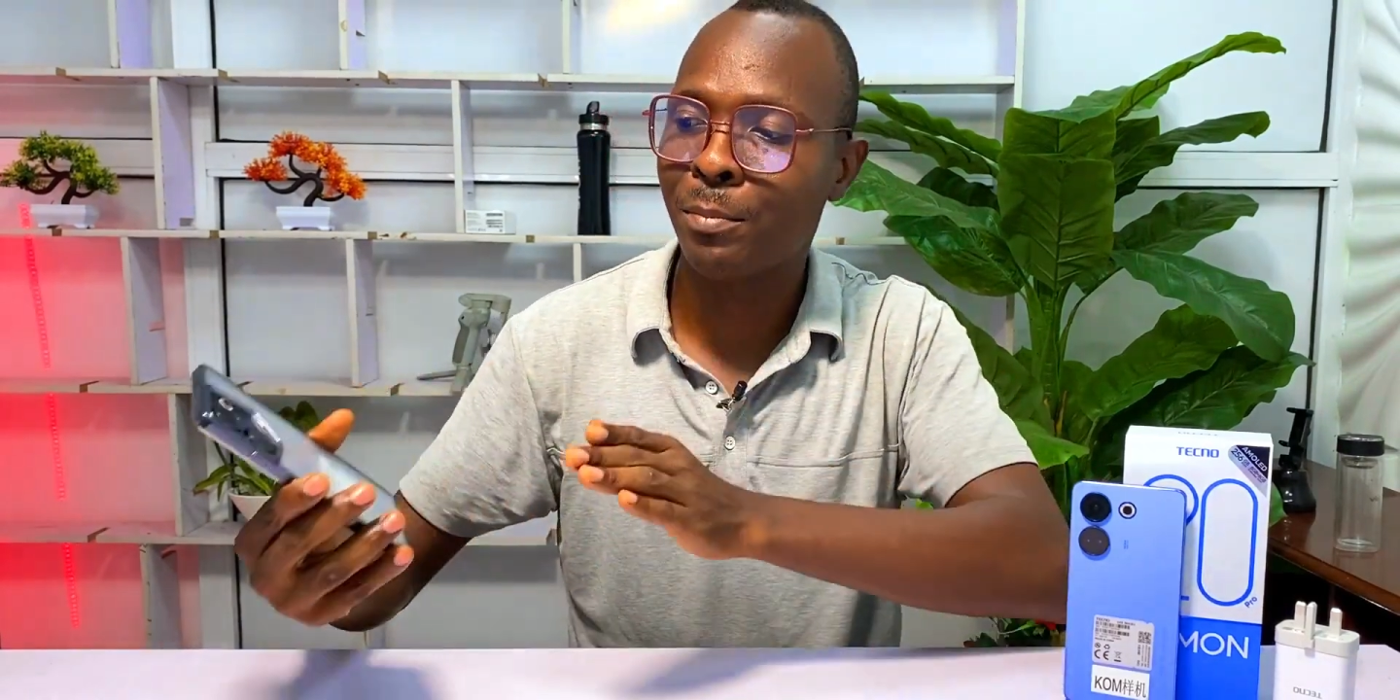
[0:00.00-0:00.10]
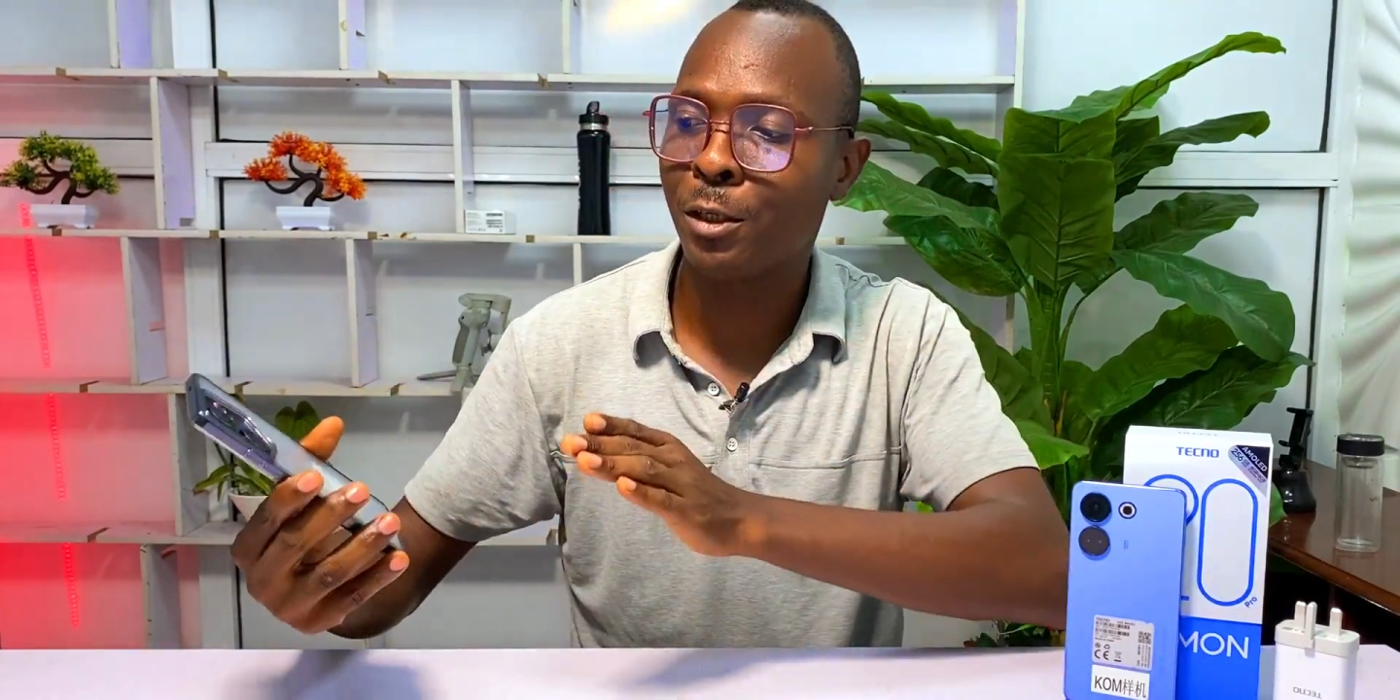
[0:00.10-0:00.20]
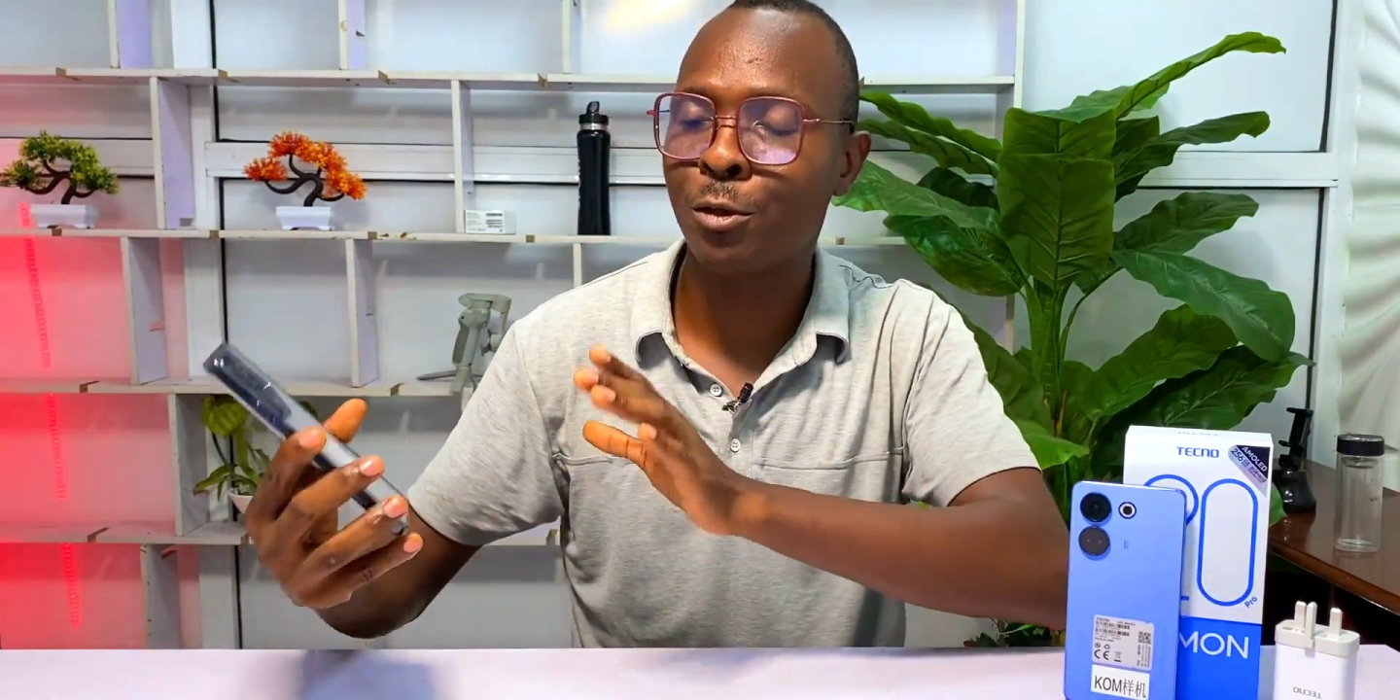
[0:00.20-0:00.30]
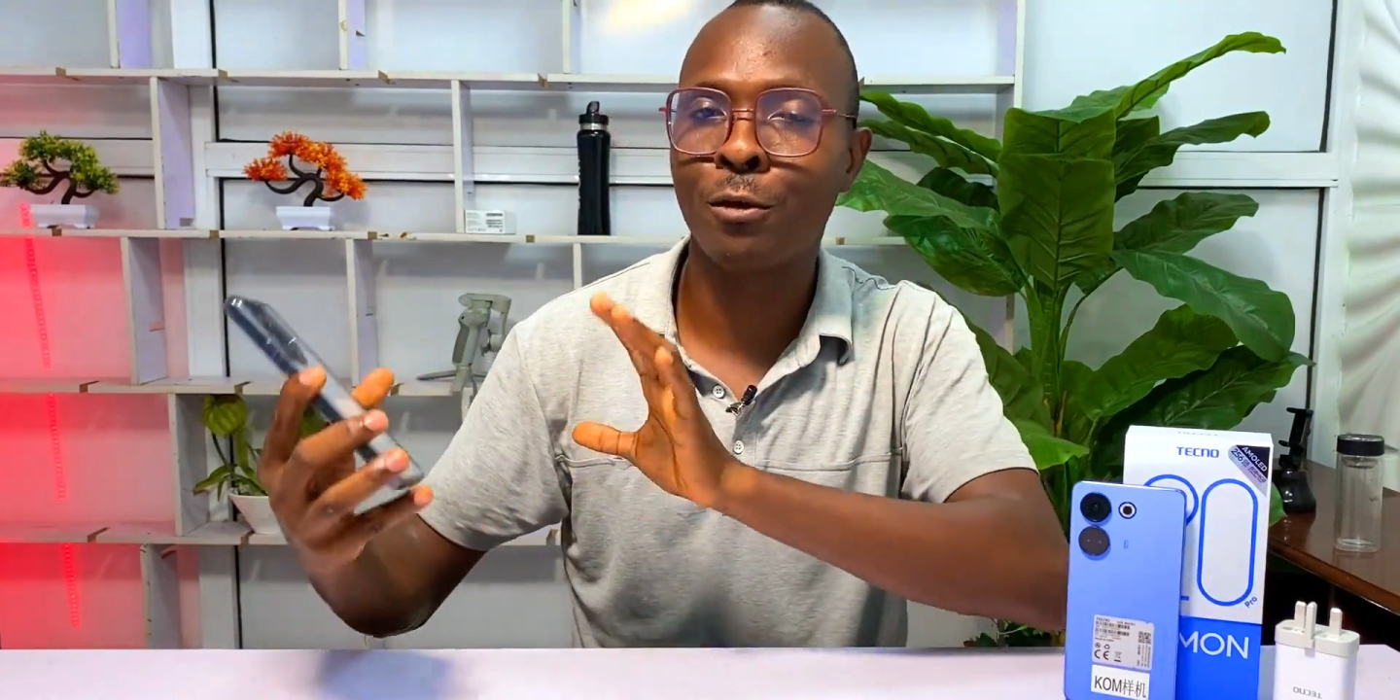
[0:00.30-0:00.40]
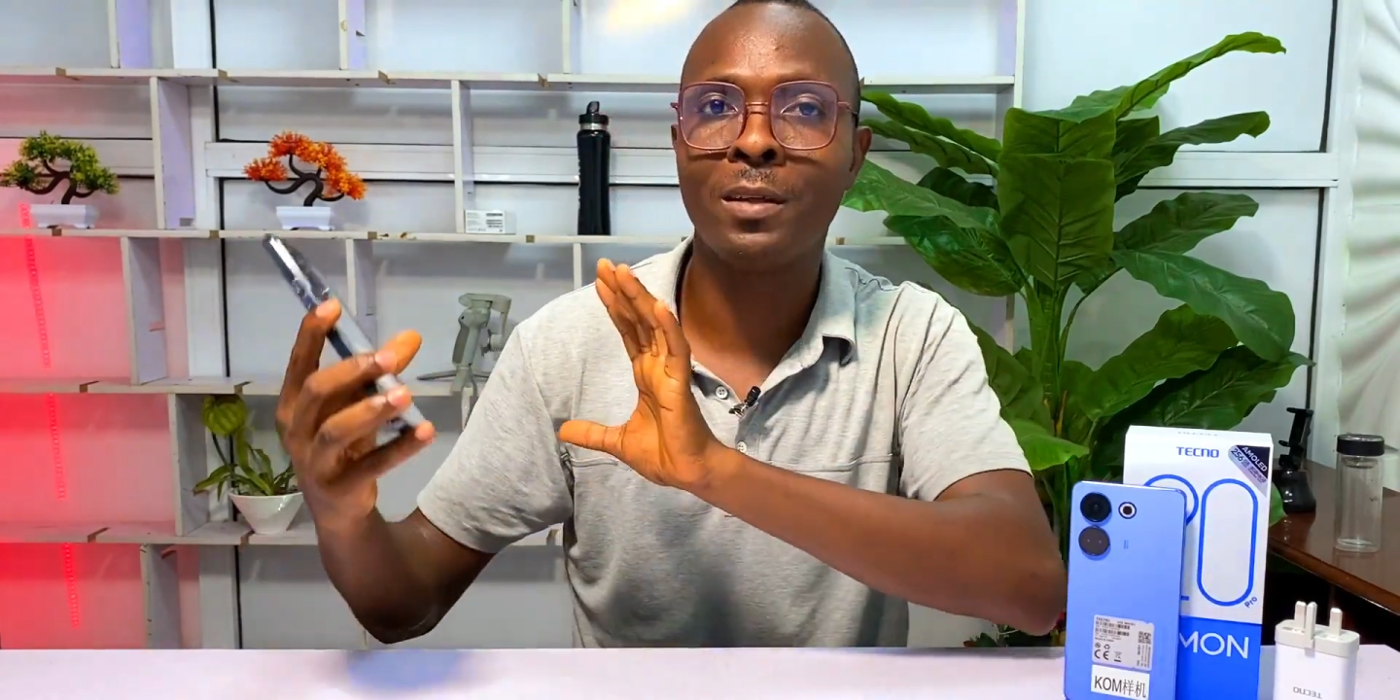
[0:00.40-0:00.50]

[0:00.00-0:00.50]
picture of